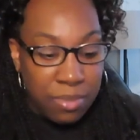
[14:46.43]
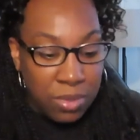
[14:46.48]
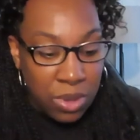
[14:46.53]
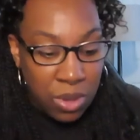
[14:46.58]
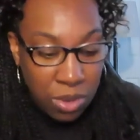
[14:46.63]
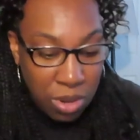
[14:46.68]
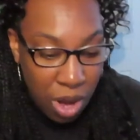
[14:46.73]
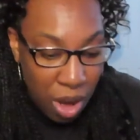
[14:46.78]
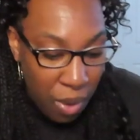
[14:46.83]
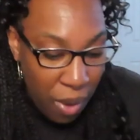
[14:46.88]

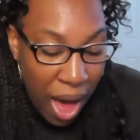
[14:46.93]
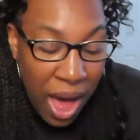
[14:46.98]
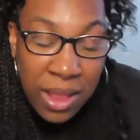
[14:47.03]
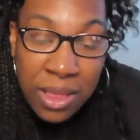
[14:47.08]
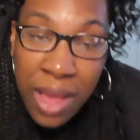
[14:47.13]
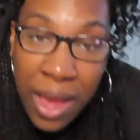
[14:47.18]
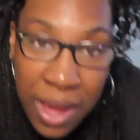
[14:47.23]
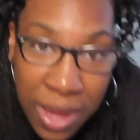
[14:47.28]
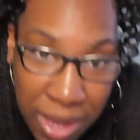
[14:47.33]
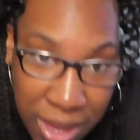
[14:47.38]
you know, I
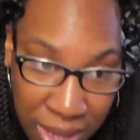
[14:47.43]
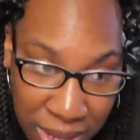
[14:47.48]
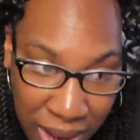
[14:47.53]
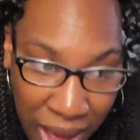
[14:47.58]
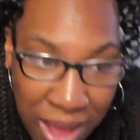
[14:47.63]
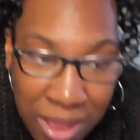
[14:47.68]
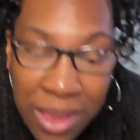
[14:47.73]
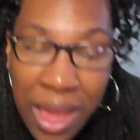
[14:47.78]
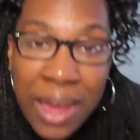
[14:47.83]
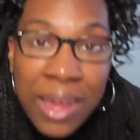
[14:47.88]
like it.
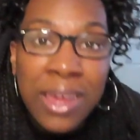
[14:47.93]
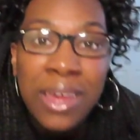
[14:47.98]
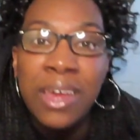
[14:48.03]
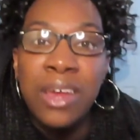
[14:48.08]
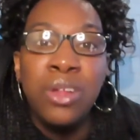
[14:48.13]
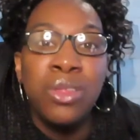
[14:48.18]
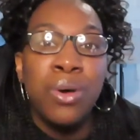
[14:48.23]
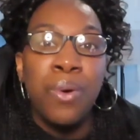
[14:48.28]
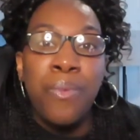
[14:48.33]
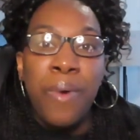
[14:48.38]
I like it
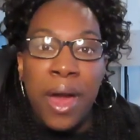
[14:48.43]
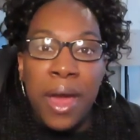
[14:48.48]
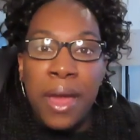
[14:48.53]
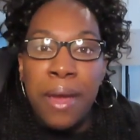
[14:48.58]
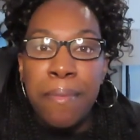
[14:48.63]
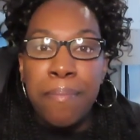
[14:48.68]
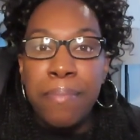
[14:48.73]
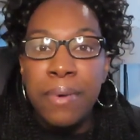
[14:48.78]
either way.